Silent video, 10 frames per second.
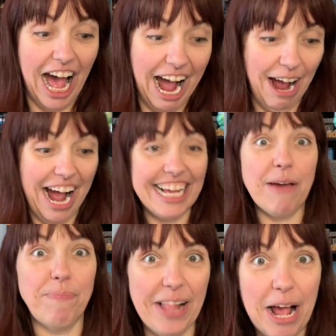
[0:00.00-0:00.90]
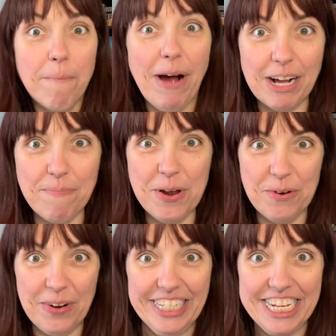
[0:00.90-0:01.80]
I keep playing. My
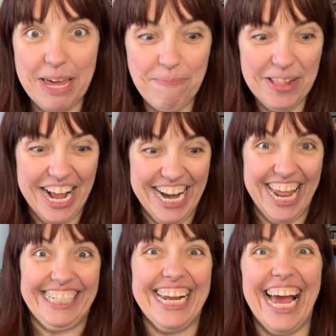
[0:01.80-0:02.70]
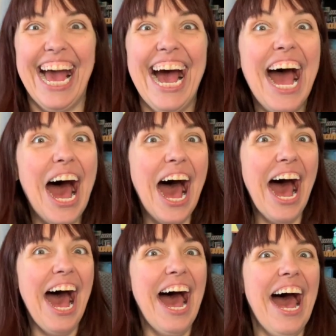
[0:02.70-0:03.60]
computer wants to keep playing it.
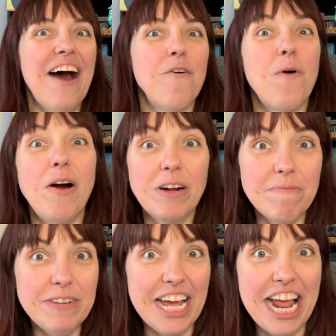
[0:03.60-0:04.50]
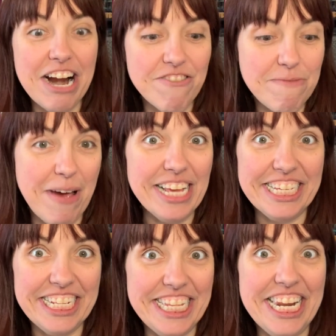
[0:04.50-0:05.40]
Welcome to Hairy
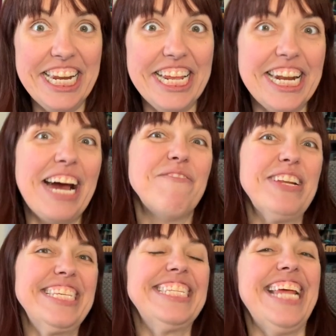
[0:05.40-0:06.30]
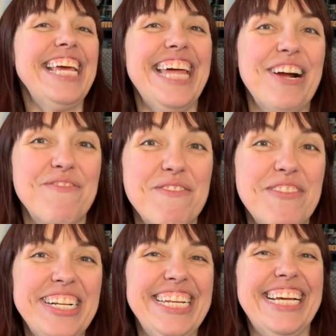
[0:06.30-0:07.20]
Masculinity, and I want to stay there with
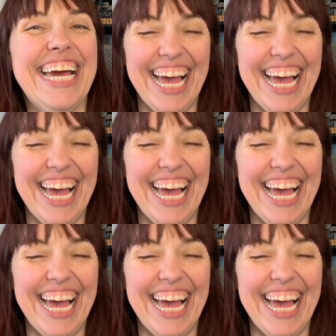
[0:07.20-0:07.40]
Hrithik.